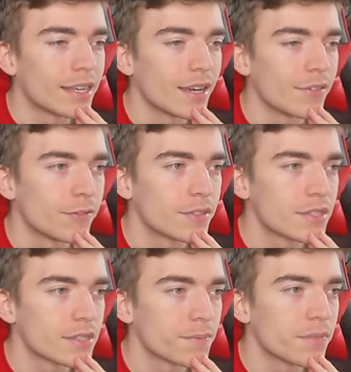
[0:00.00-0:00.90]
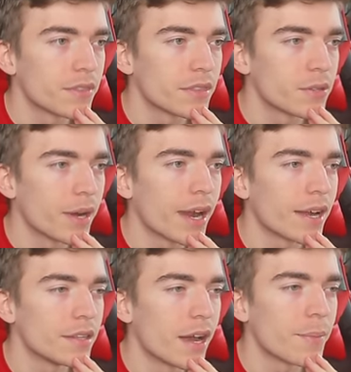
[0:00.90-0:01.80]
Gifts.
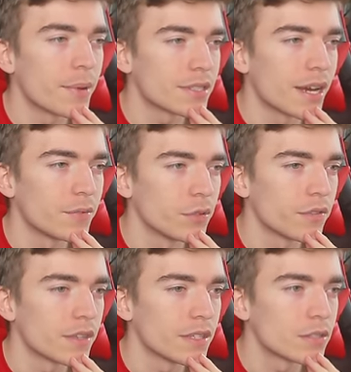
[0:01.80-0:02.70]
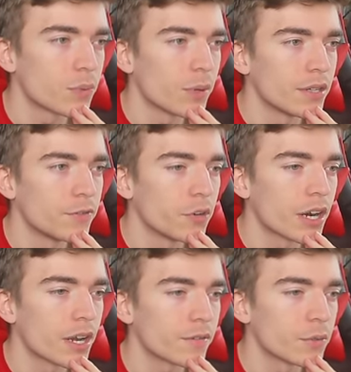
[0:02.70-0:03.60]
I must have all of these.
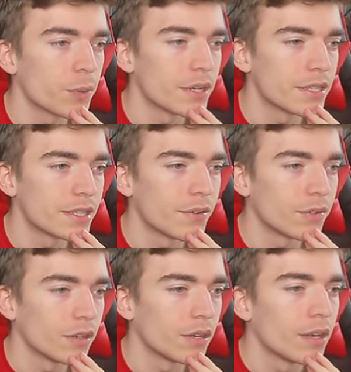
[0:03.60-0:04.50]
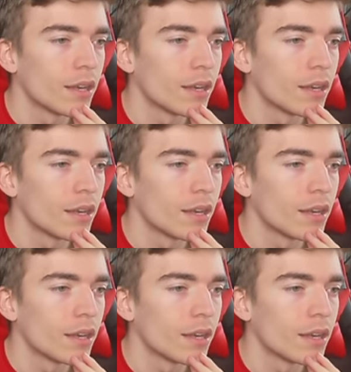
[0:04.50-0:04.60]
24 out of 27.